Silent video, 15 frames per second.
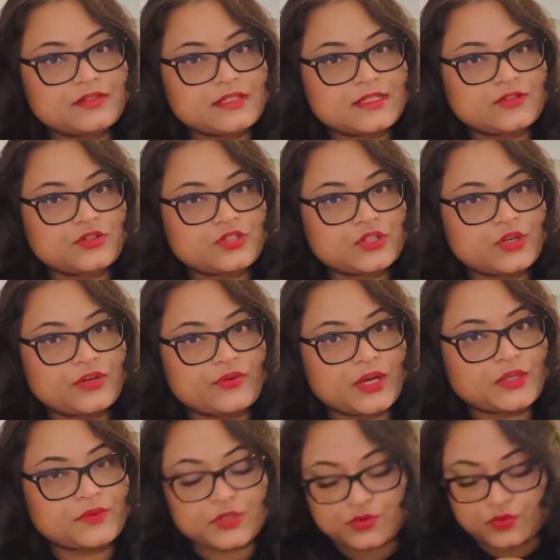that's not a
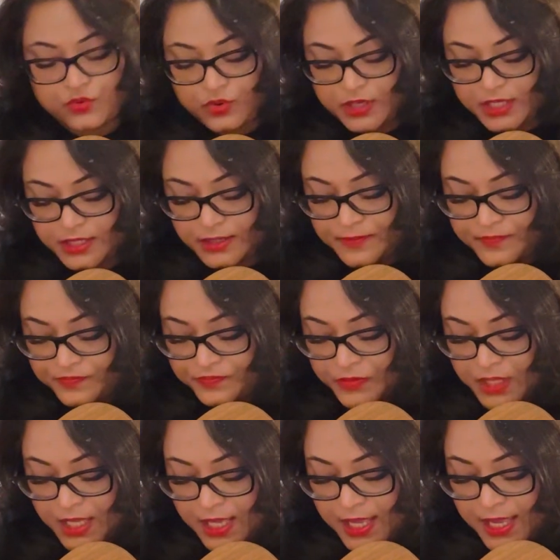great way to hold it.
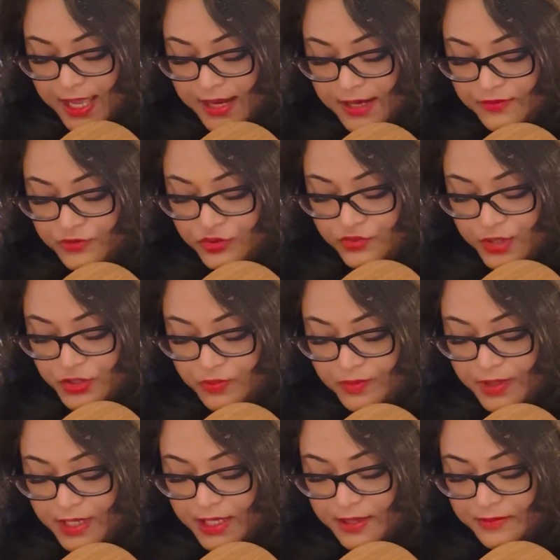And if you try to
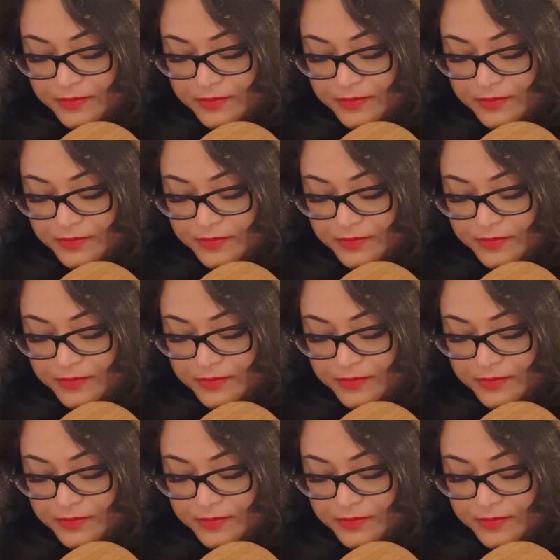play,